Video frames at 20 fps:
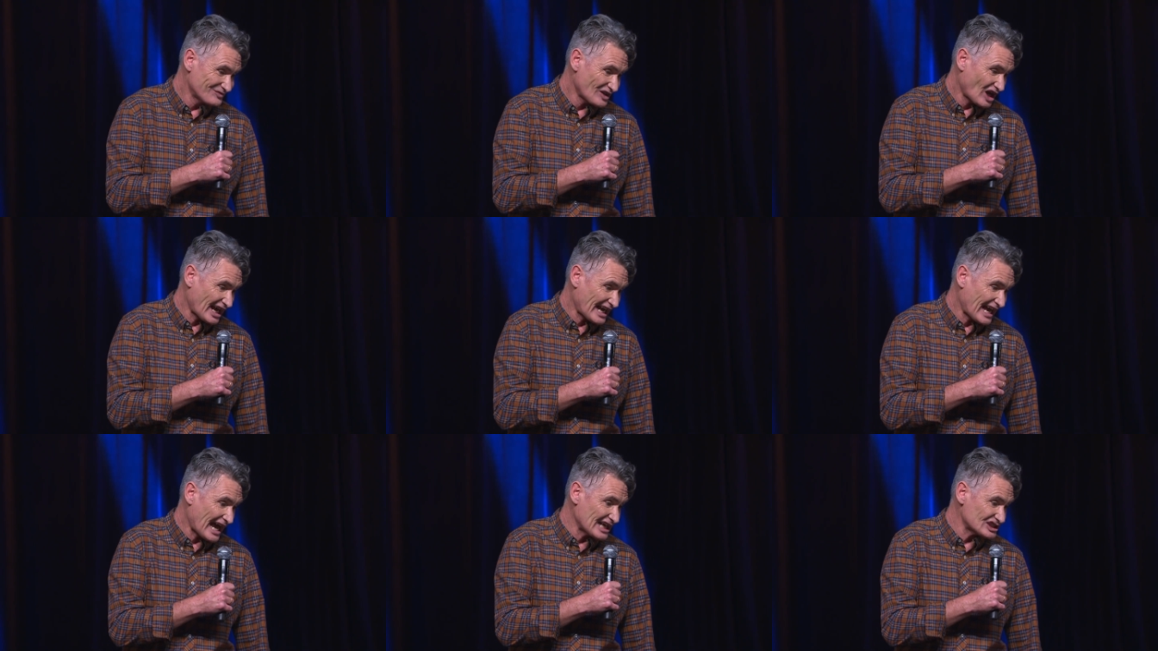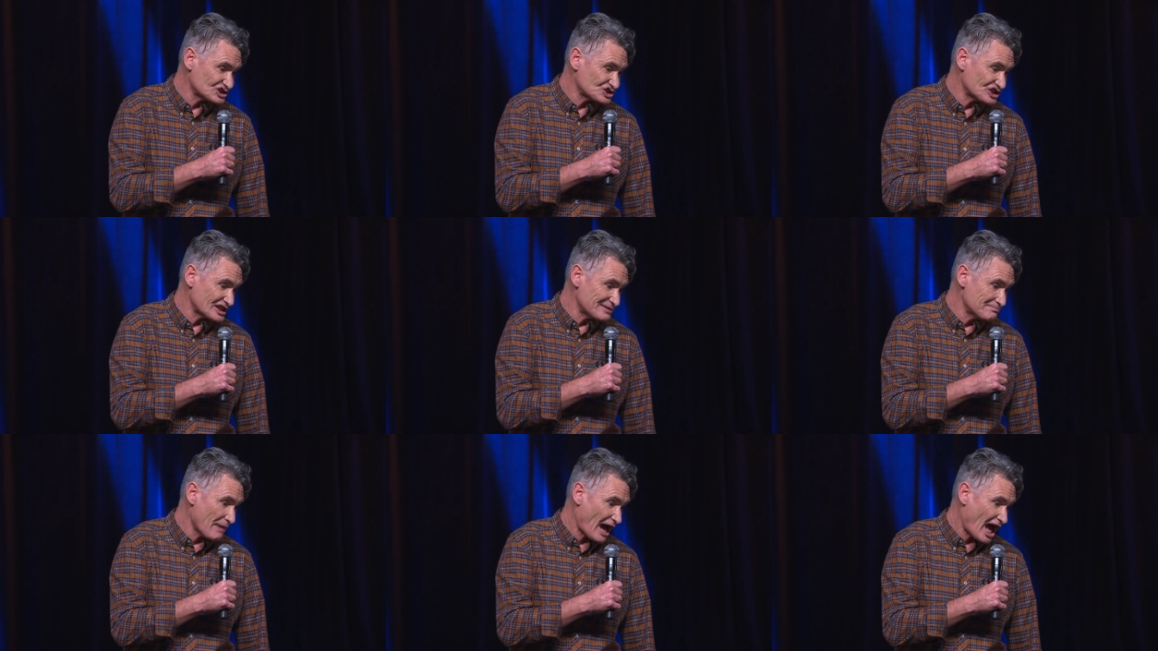I can't
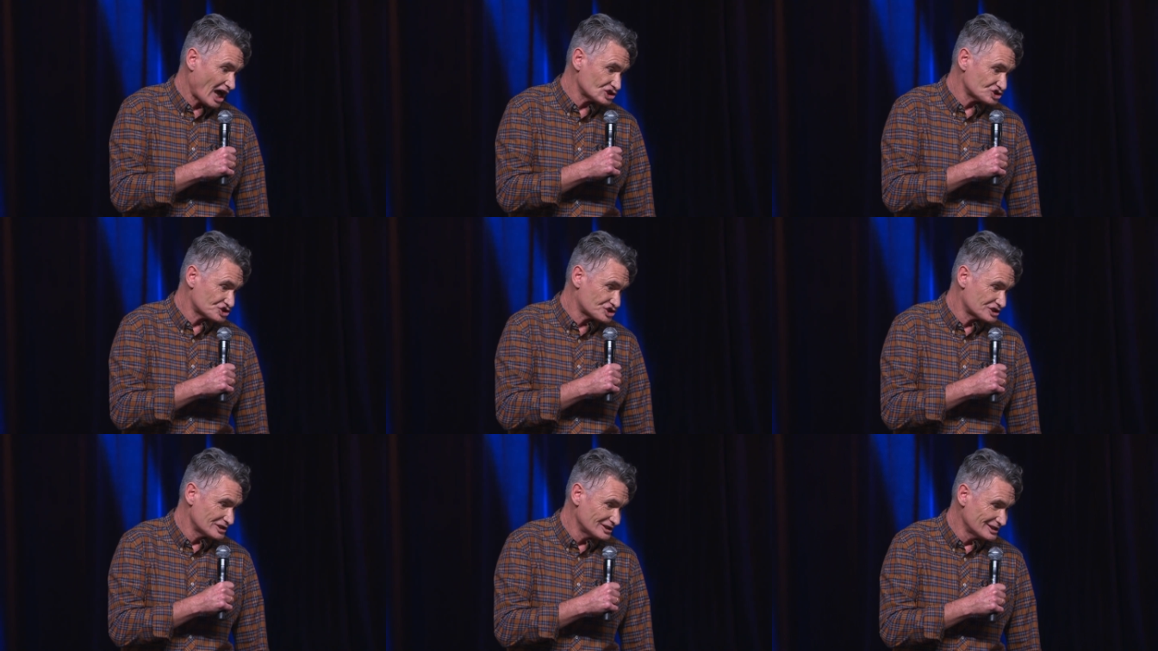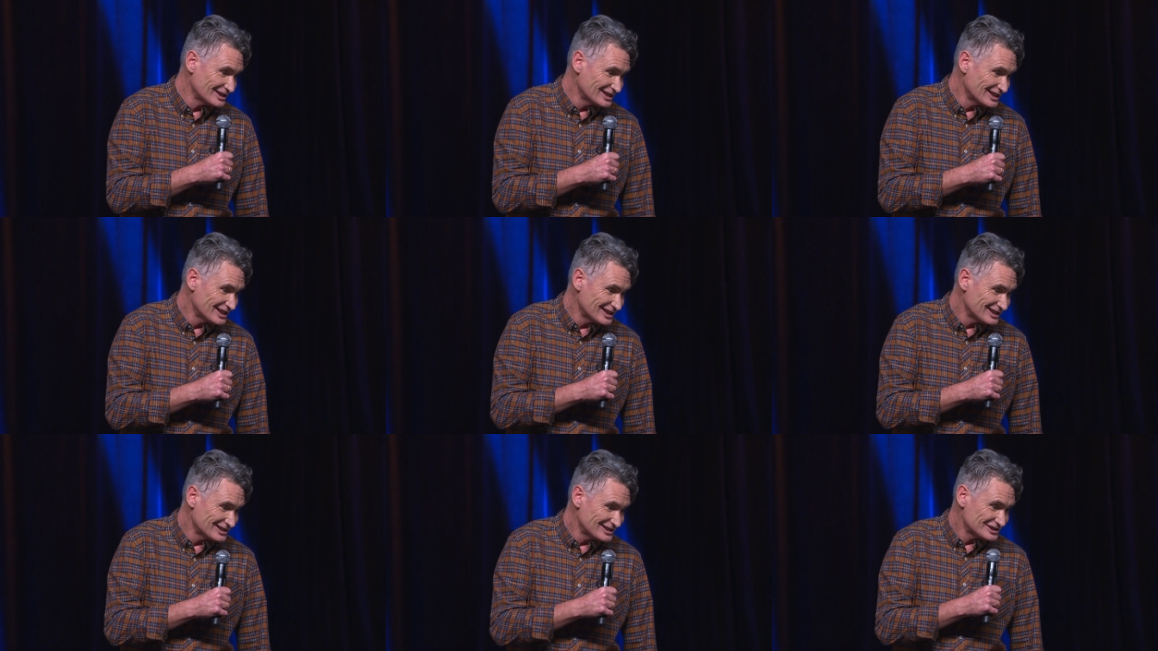see much.
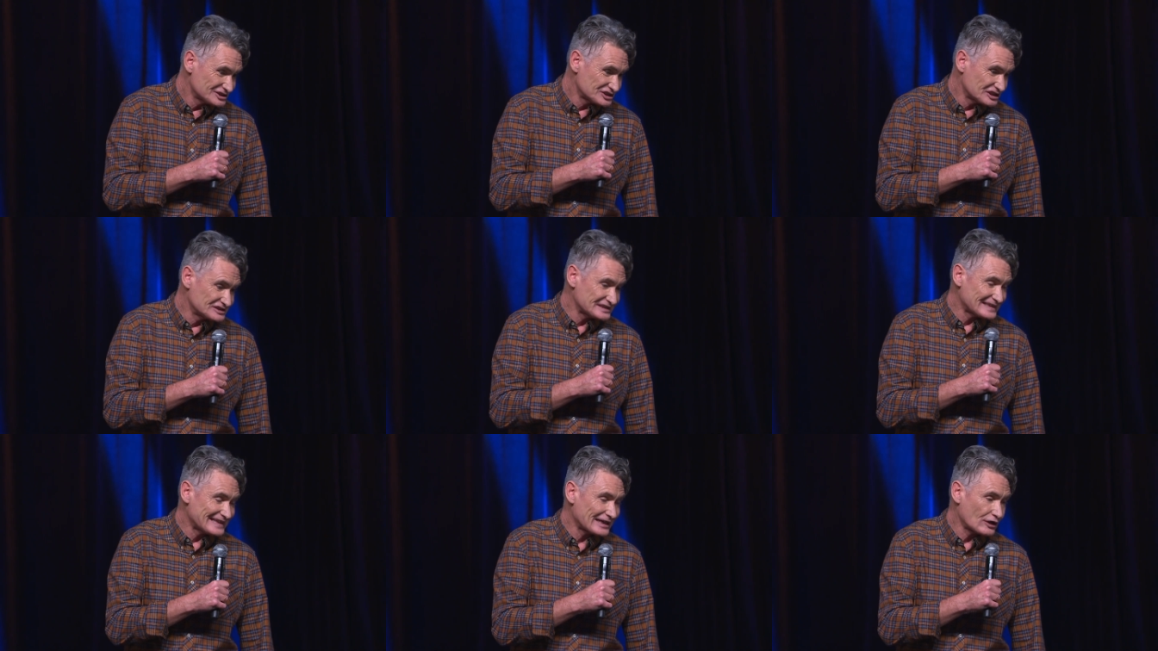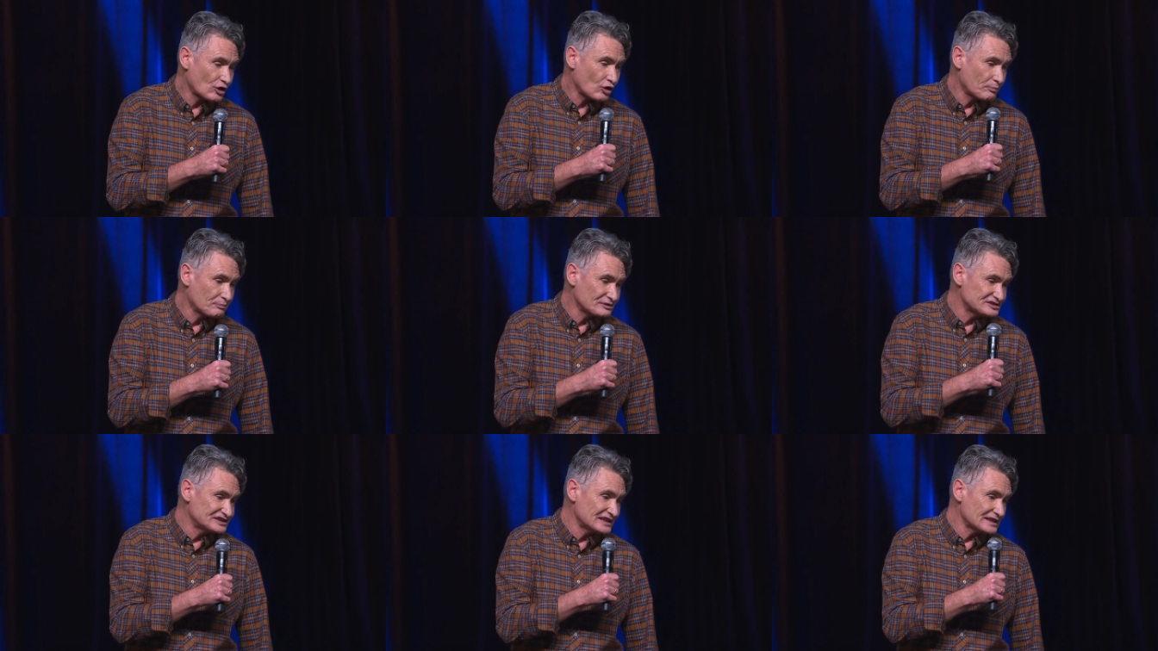She said they're
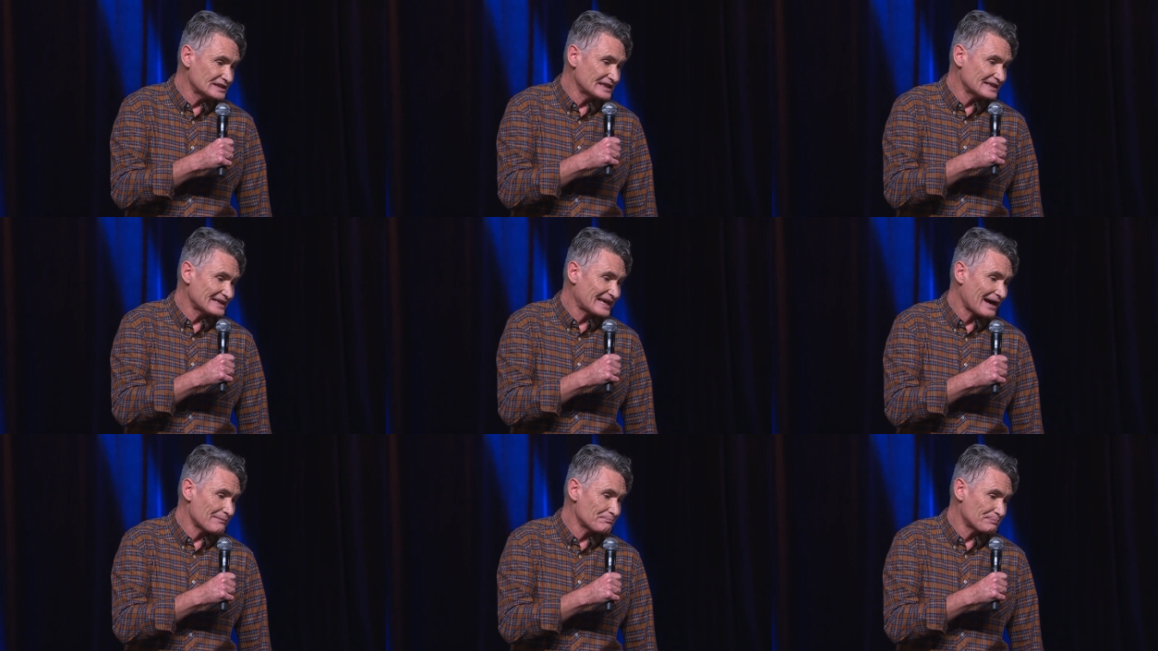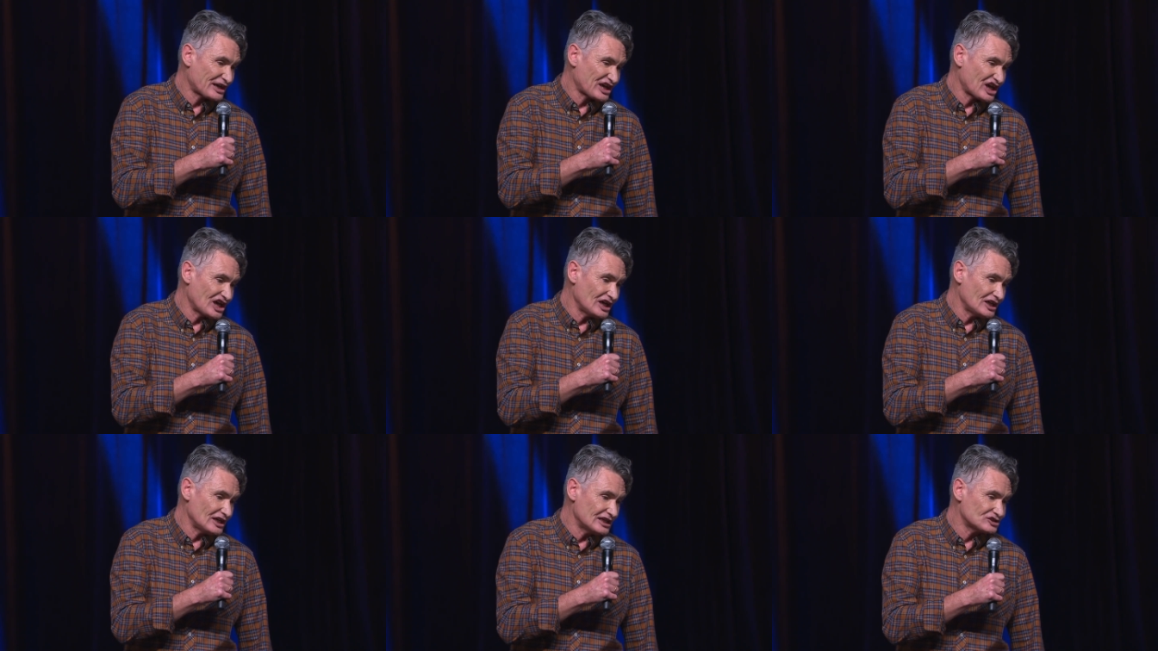called Brazilian cut
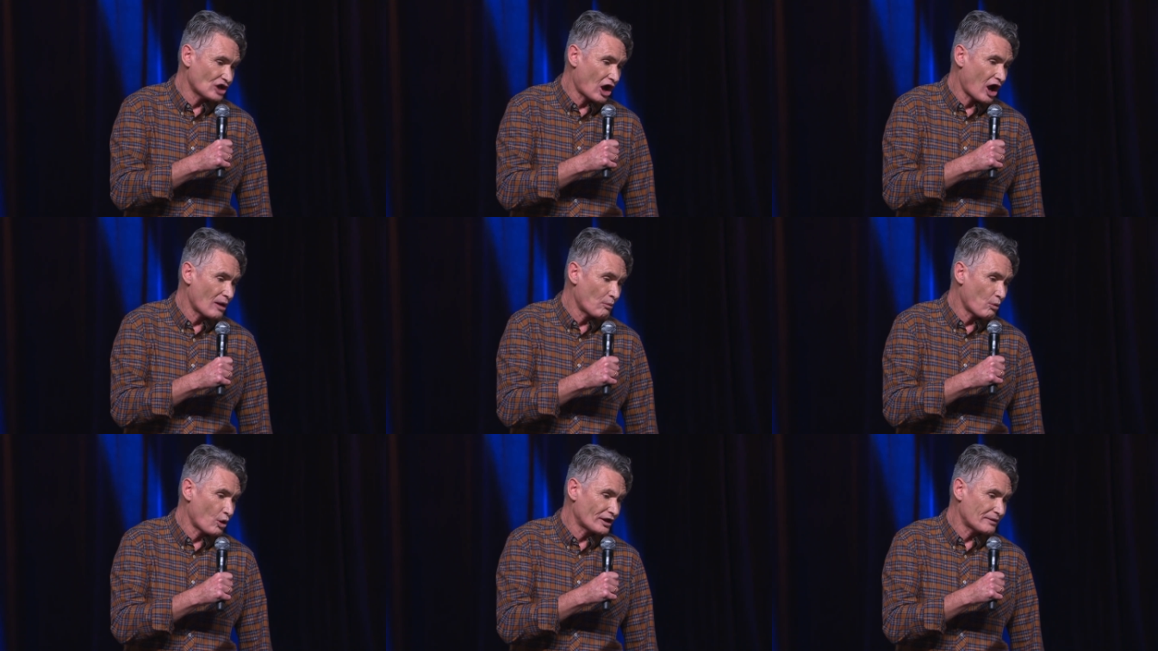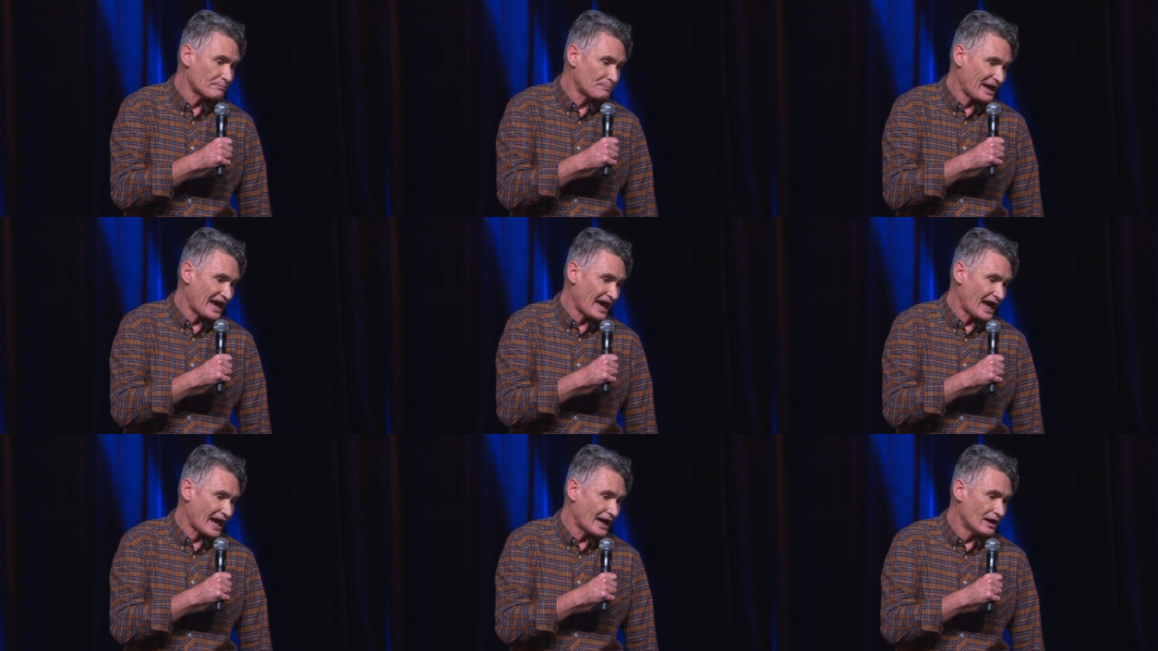bikinis. I want a
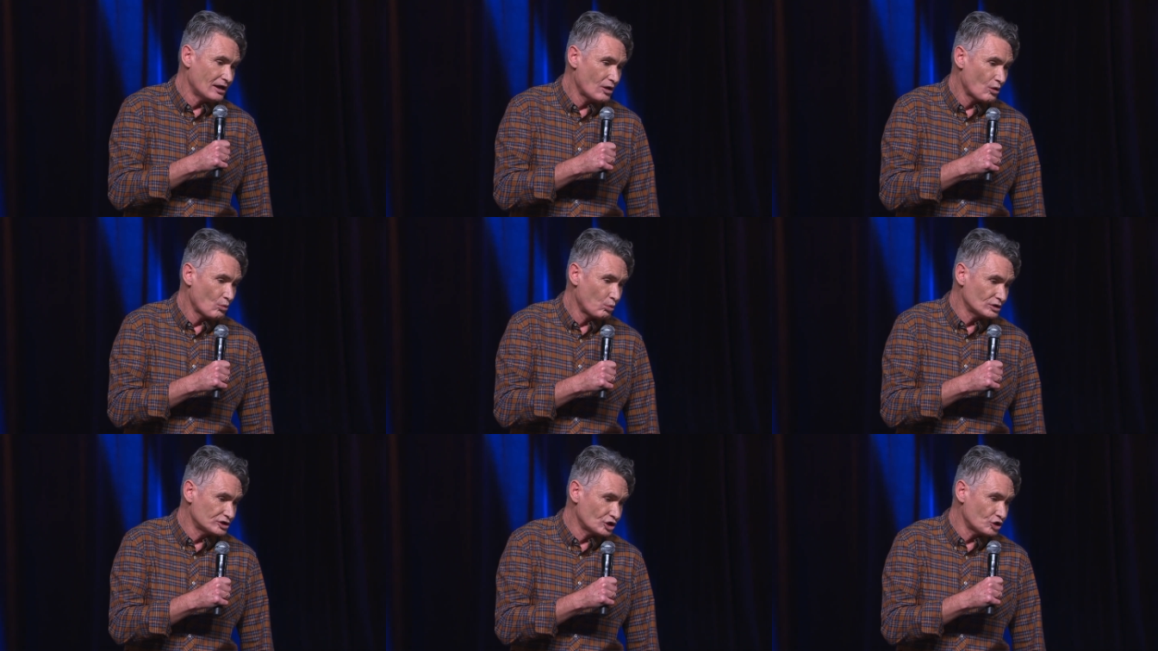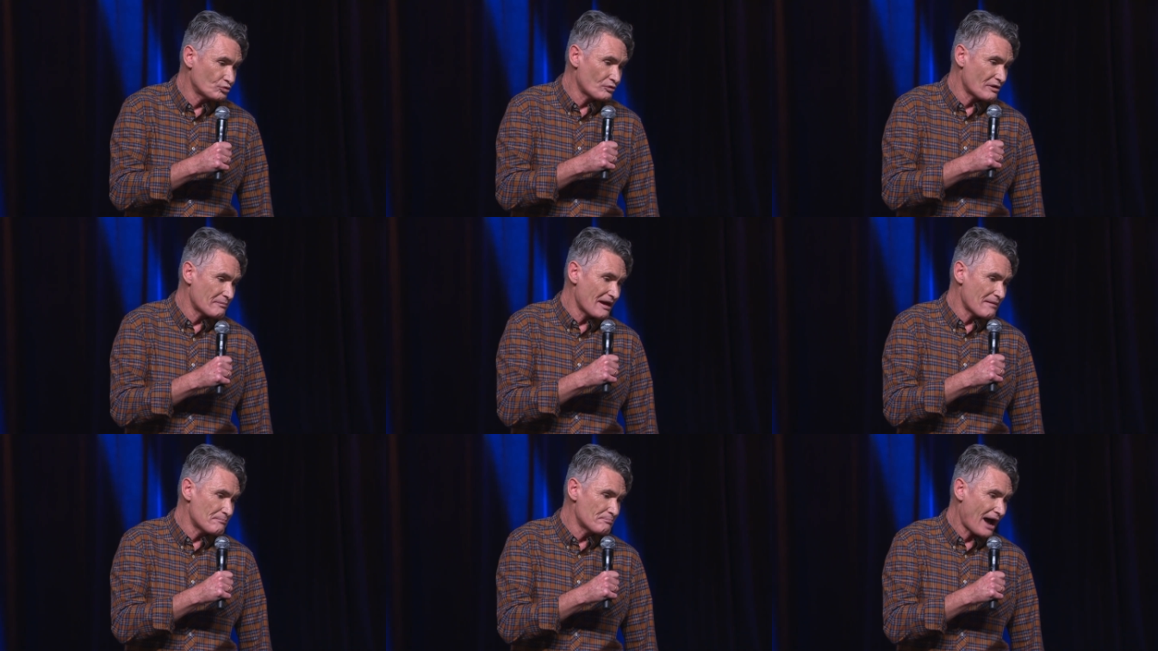pair. Will you
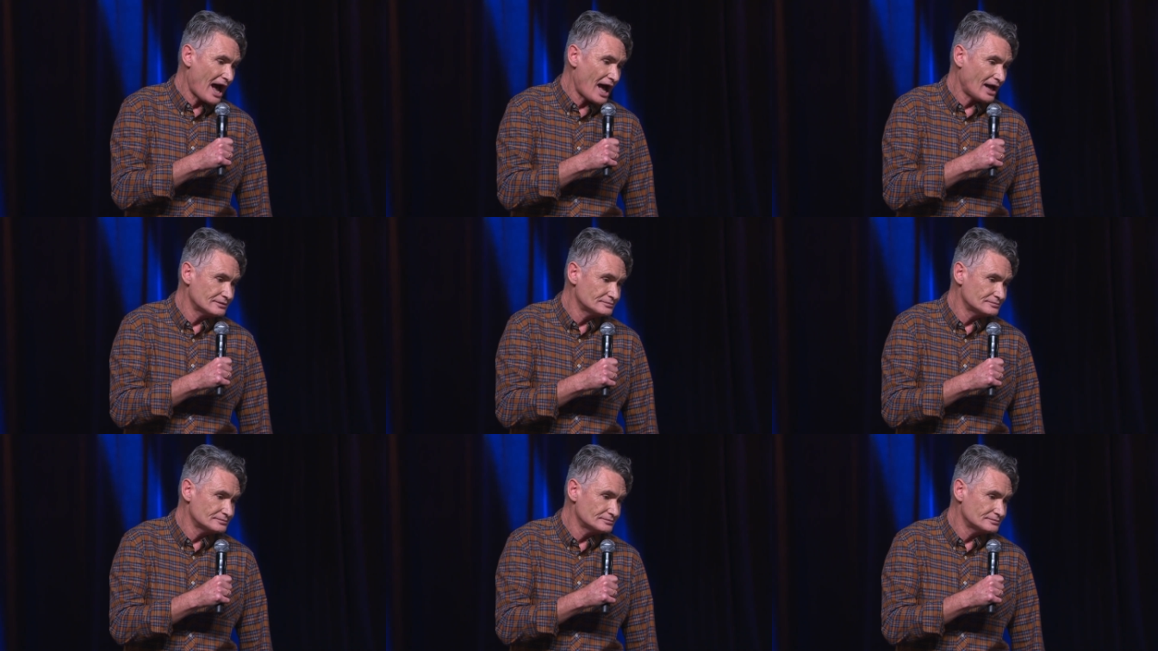remember?